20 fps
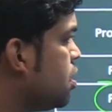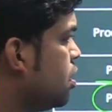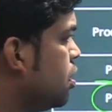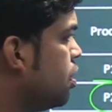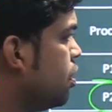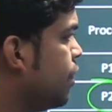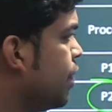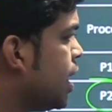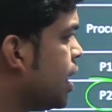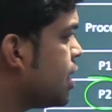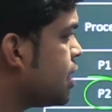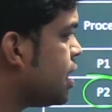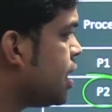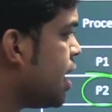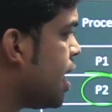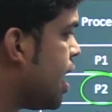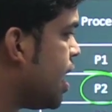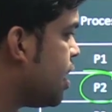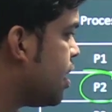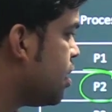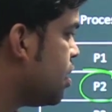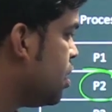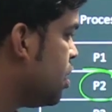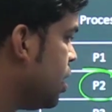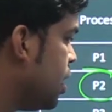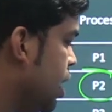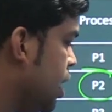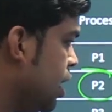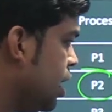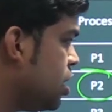we can say that
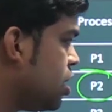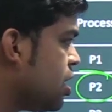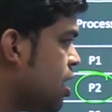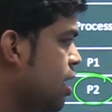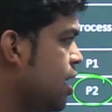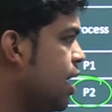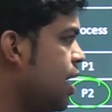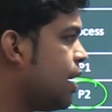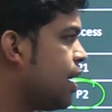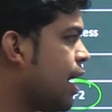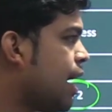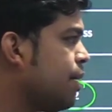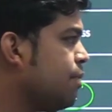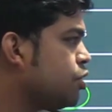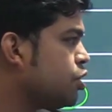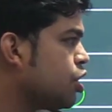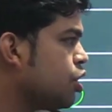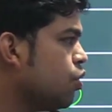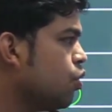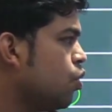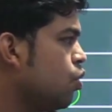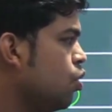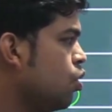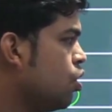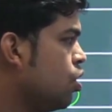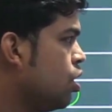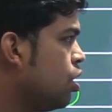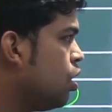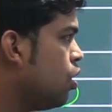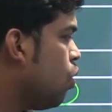initially at time 0
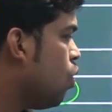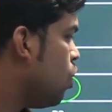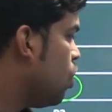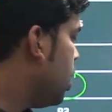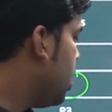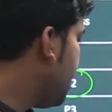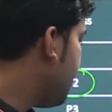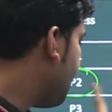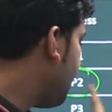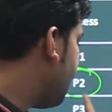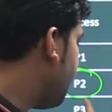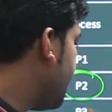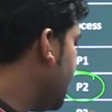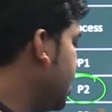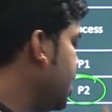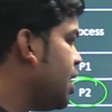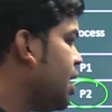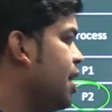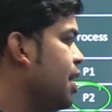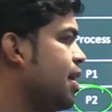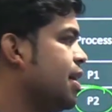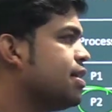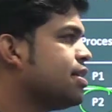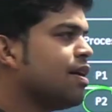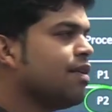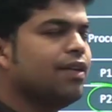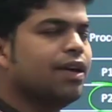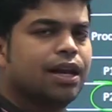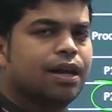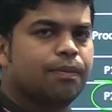only P3 is
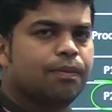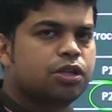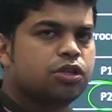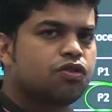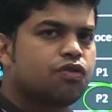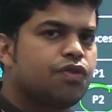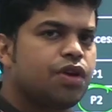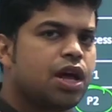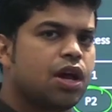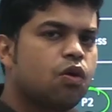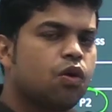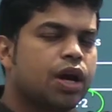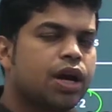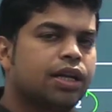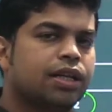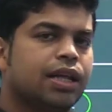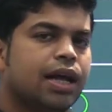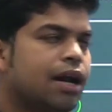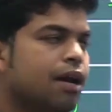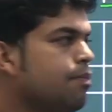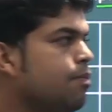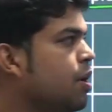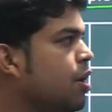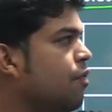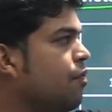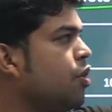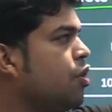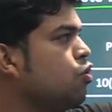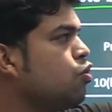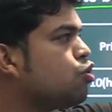available, so we allocate that, but
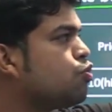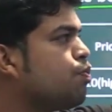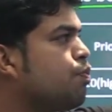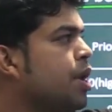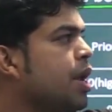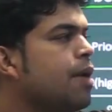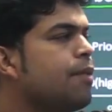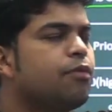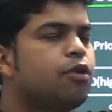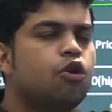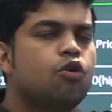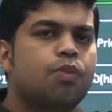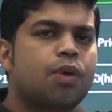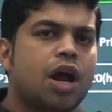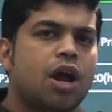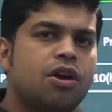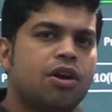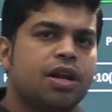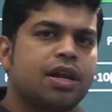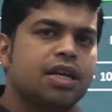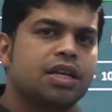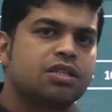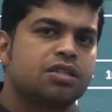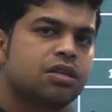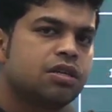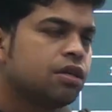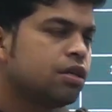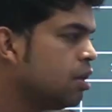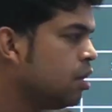we use preemptive priority nature.